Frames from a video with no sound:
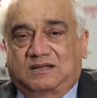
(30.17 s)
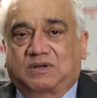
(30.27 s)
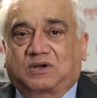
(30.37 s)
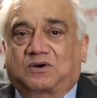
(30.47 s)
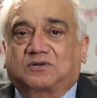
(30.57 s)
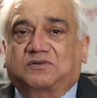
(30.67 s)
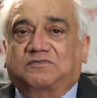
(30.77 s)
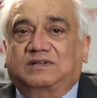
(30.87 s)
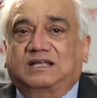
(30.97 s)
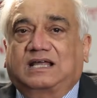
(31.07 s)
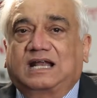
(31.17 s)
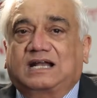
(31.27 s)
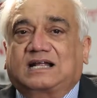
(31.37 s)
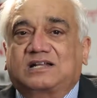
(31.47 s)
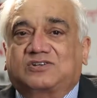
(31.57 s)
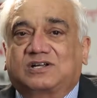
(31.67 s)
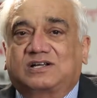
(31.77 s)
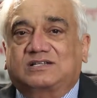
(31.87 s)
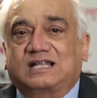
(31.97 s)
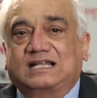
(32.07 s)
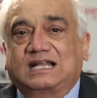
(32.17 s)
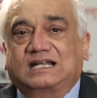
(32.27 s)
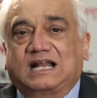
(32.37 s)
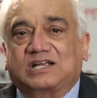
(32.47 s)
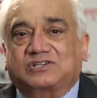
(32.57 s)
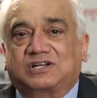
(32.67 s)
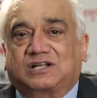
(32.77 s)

because of the great concerns that the international